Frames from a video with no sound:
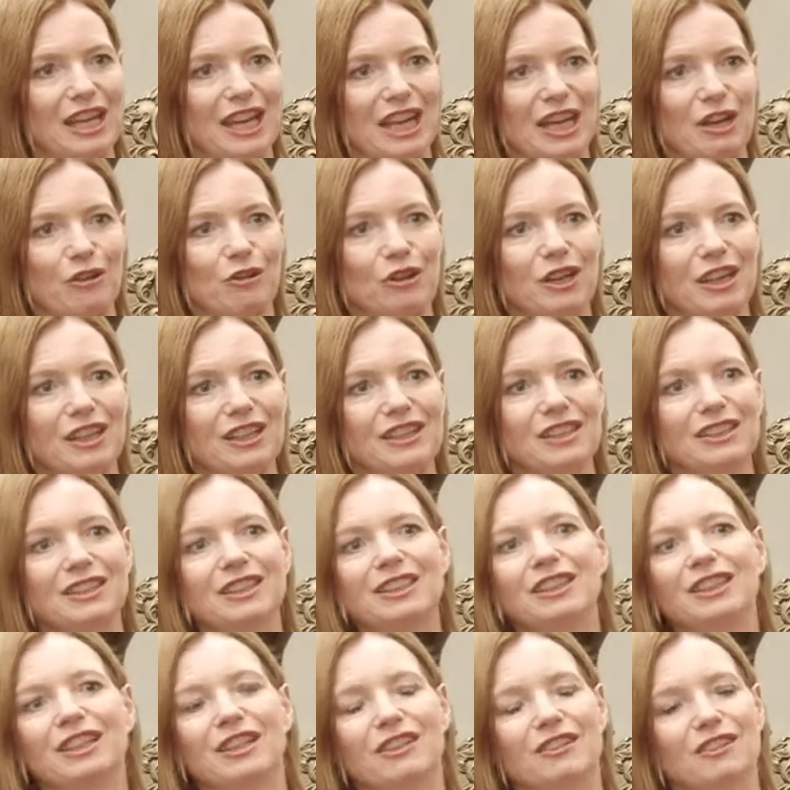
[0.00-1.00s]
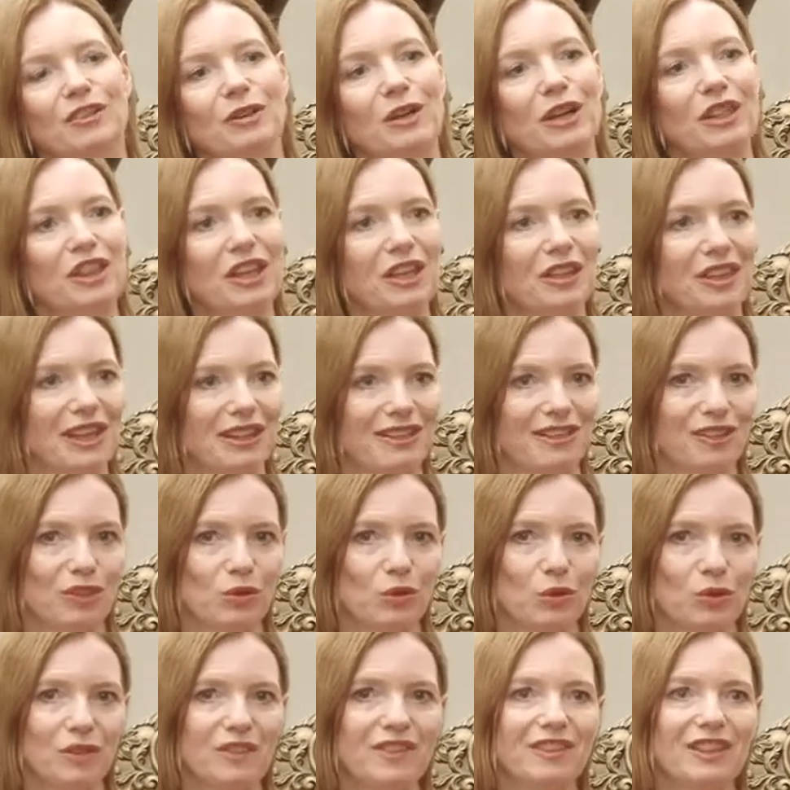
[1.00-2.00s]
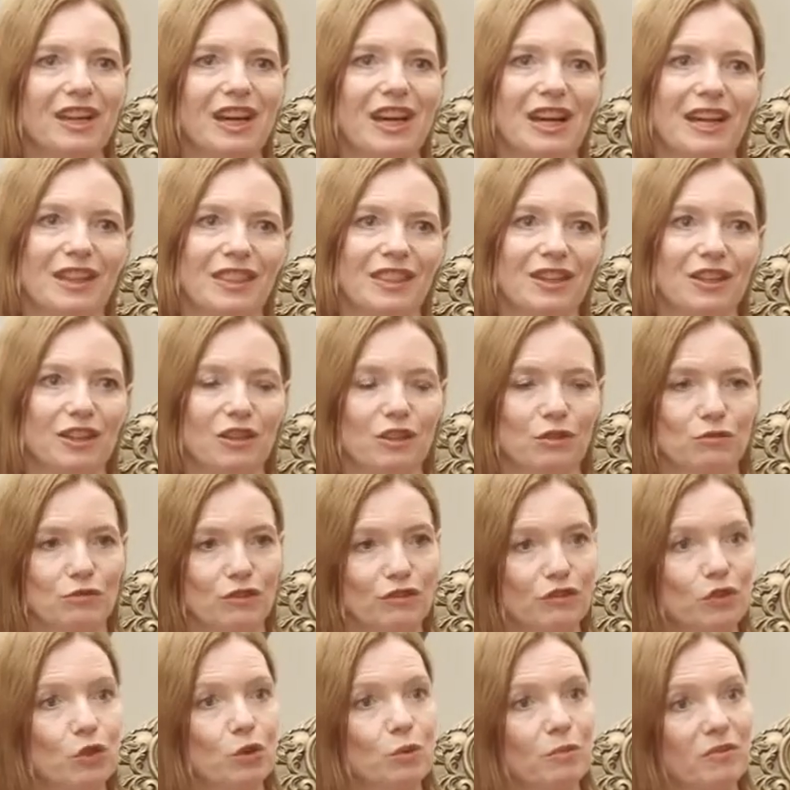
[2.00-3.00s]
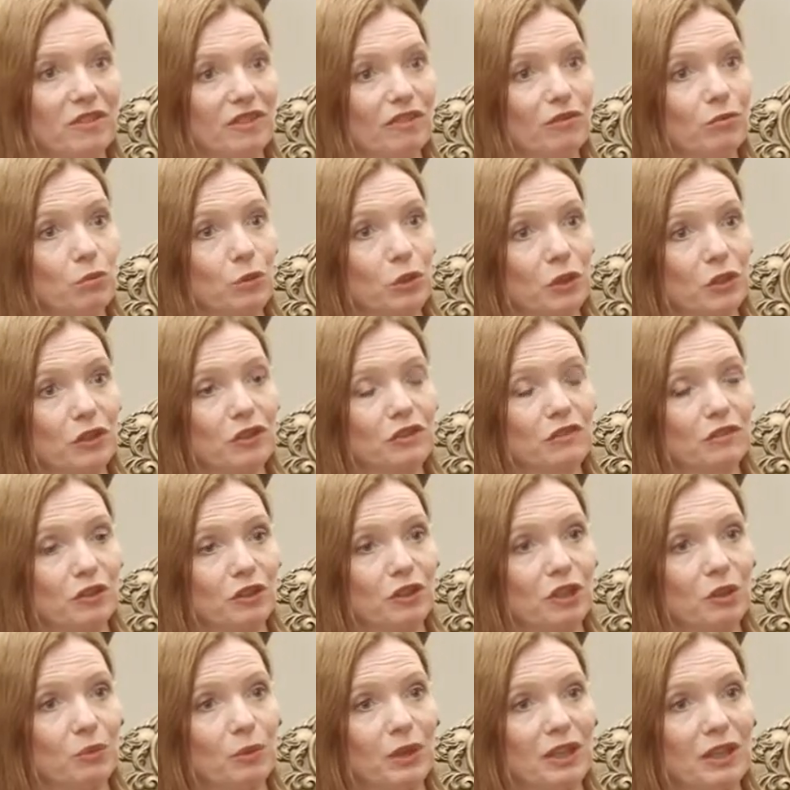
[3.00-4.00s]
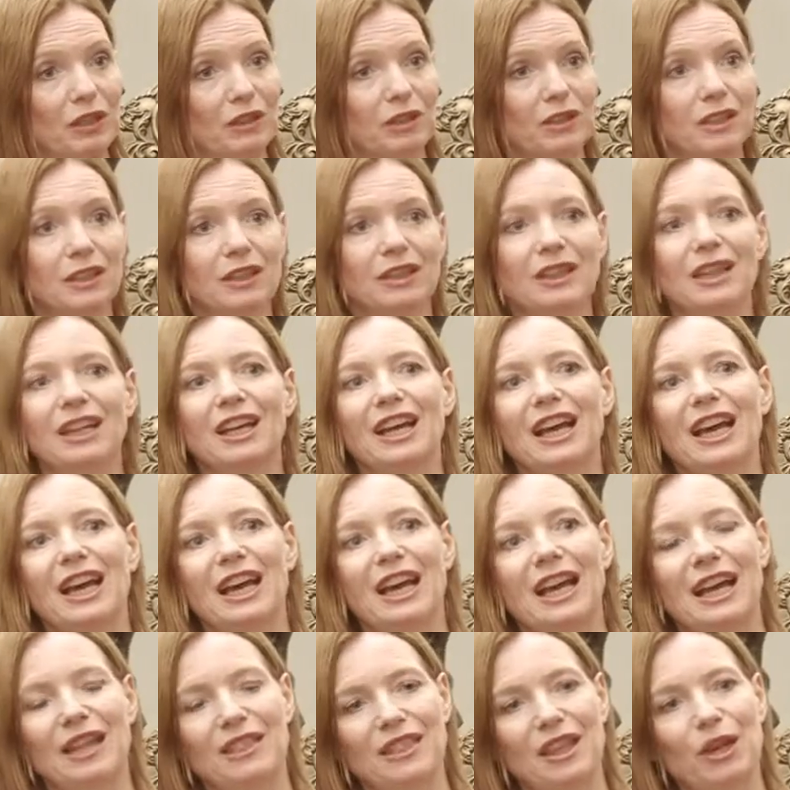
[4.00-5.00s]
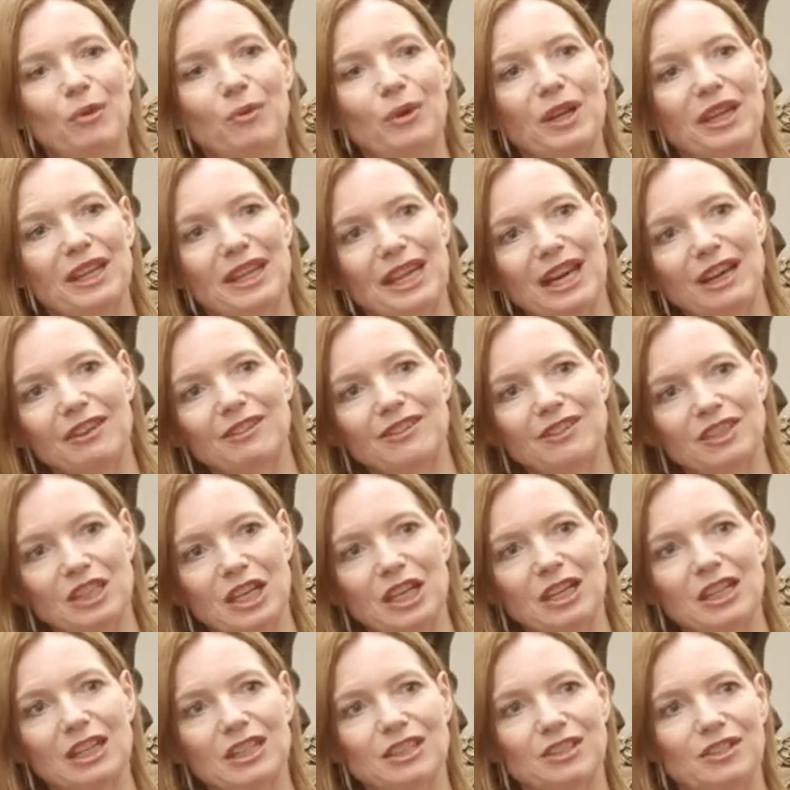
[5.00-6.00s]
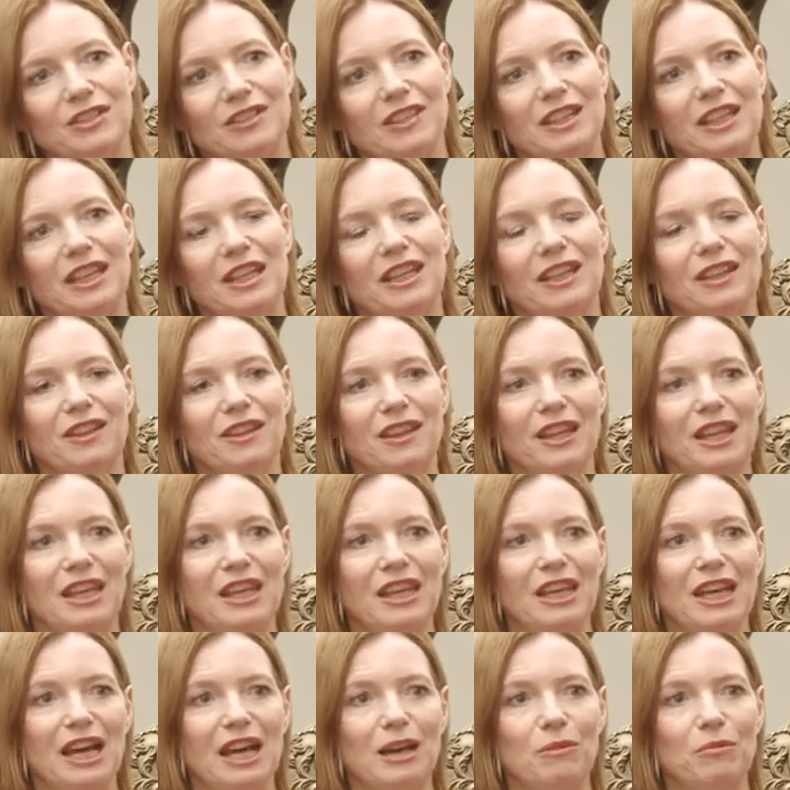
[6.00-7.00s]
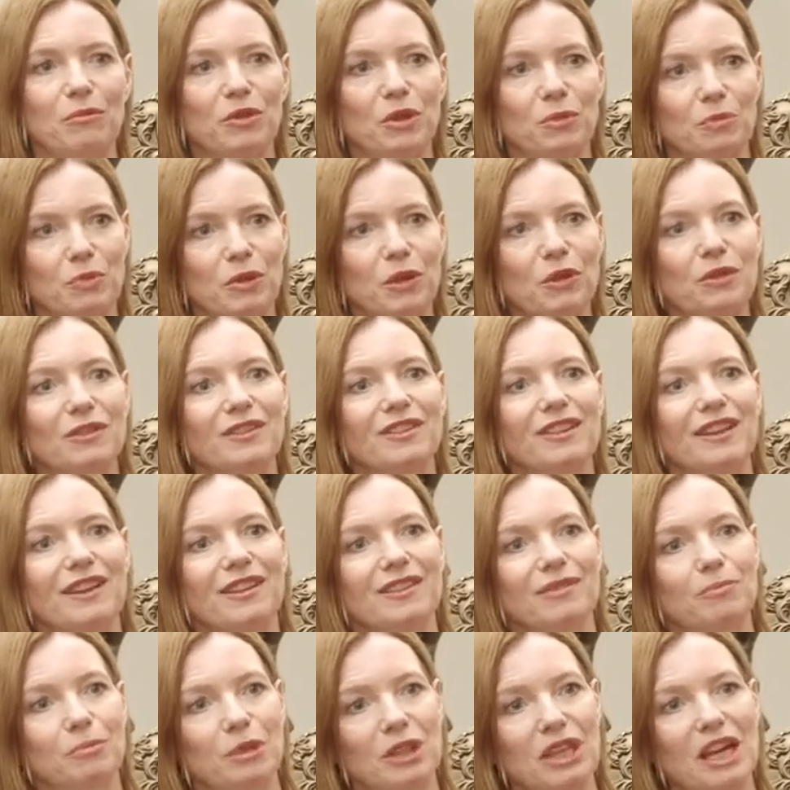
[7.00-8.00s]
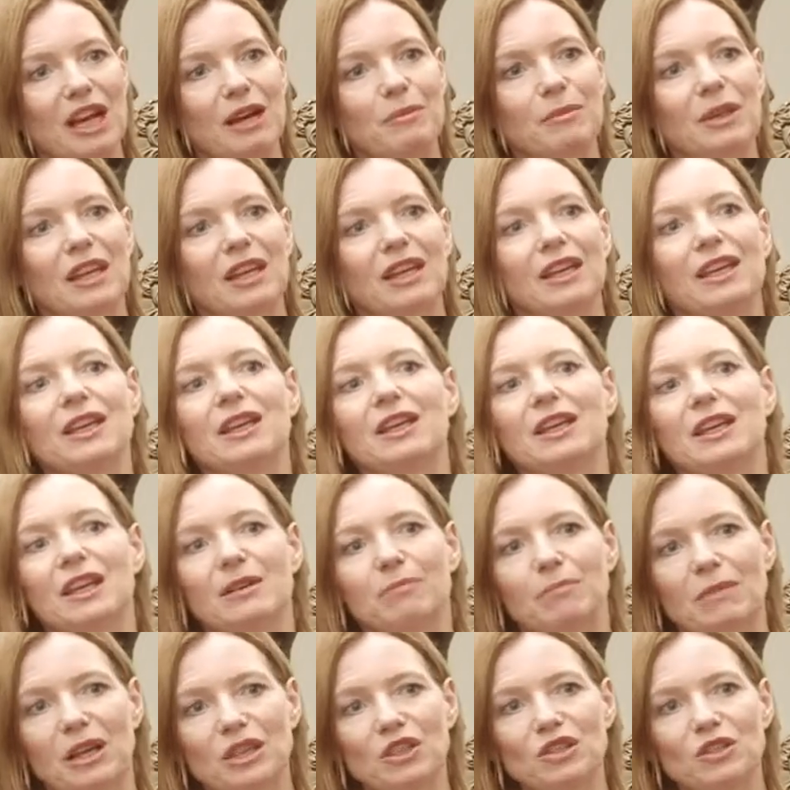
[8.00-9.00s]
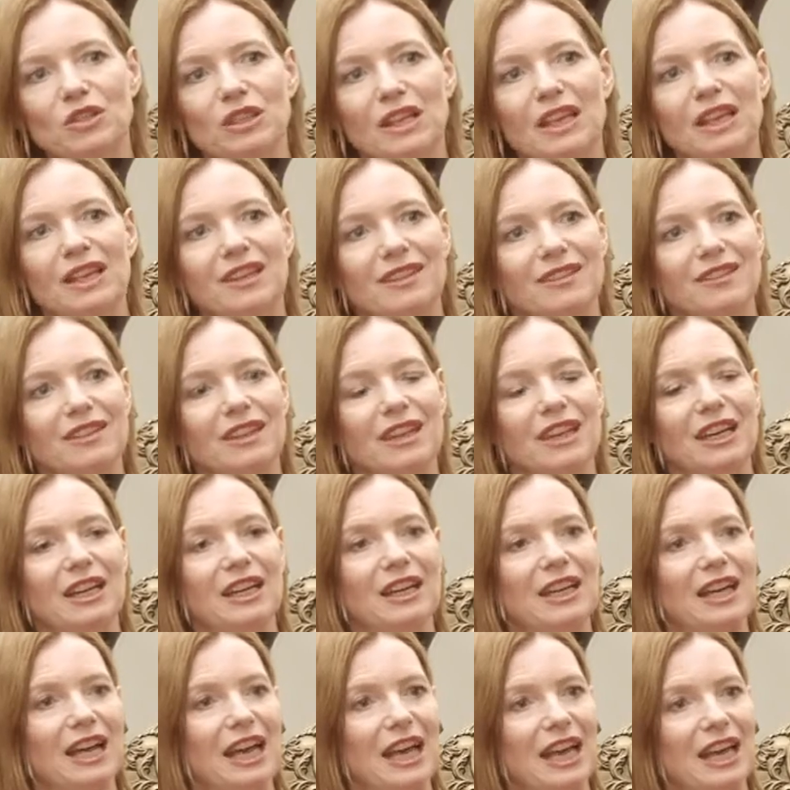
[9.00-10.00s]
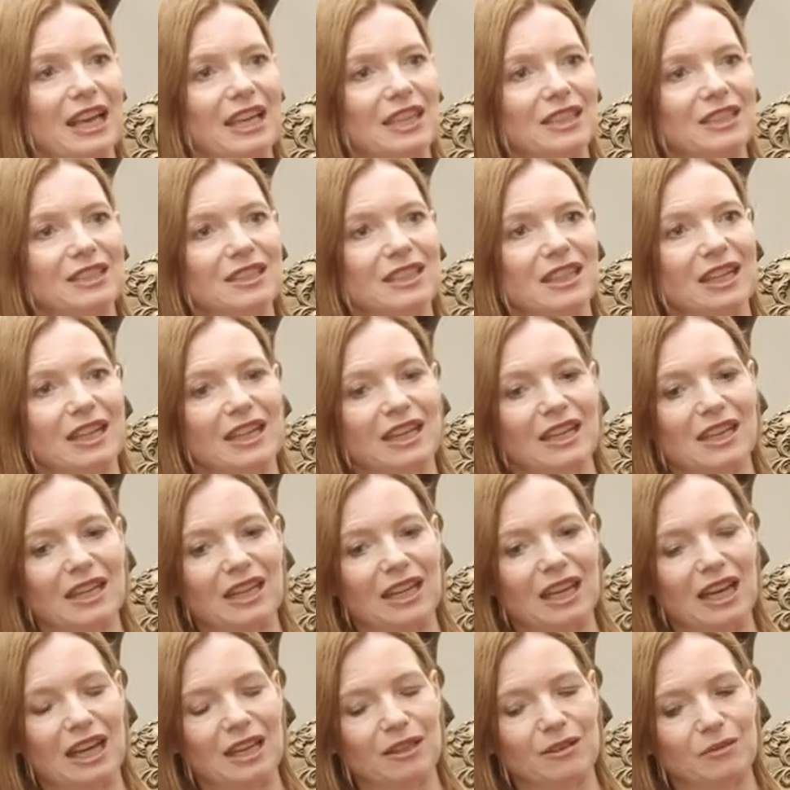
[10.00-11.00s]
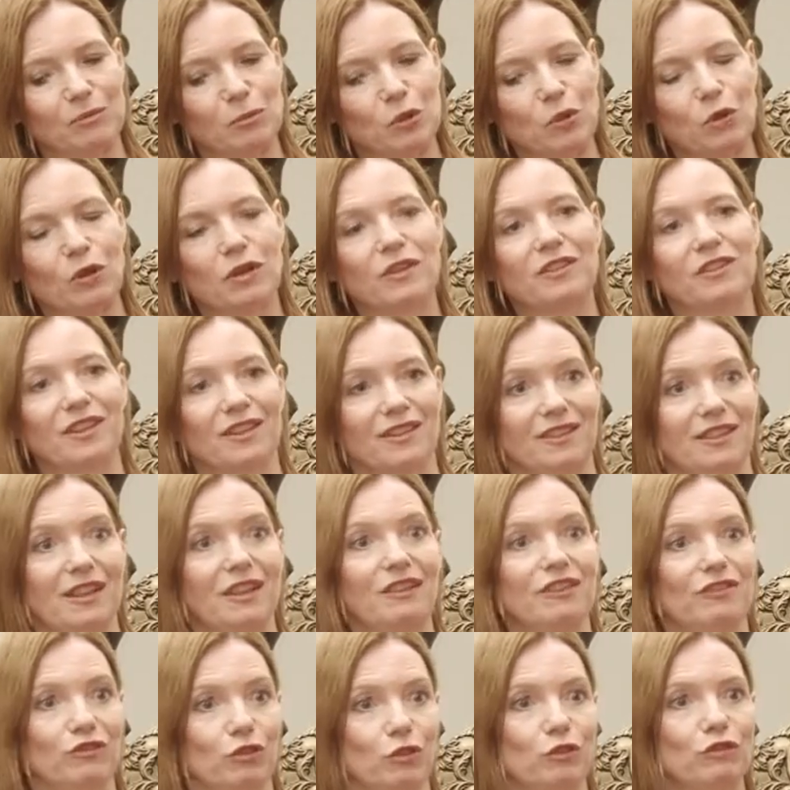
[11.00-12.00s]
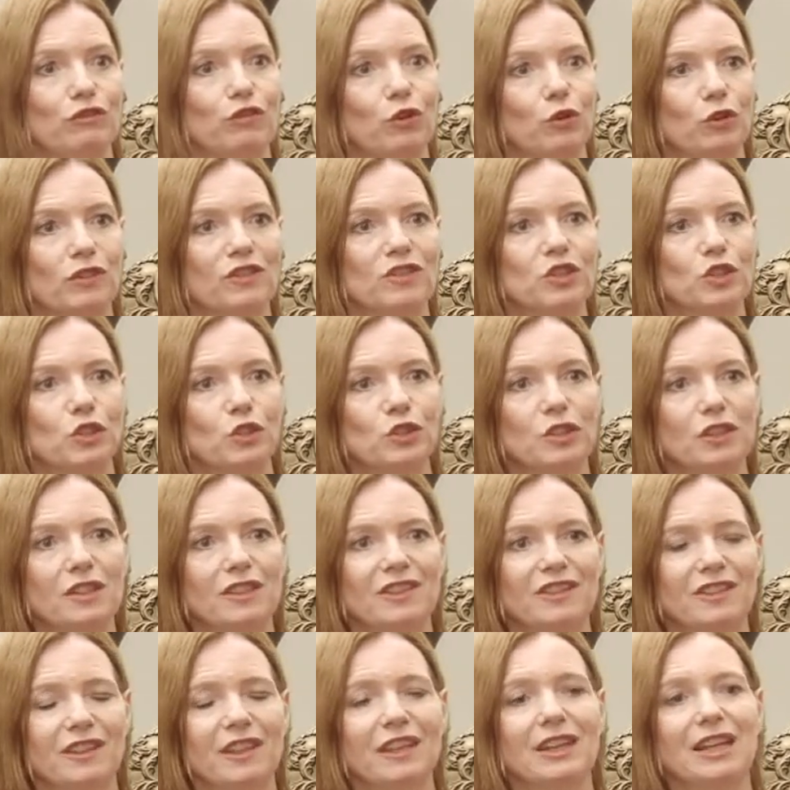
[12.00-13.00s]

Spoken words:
area. So I think that's a good sign that the reforms have worked very well and that we're now starting to see the process becoming much easier and more successful for students.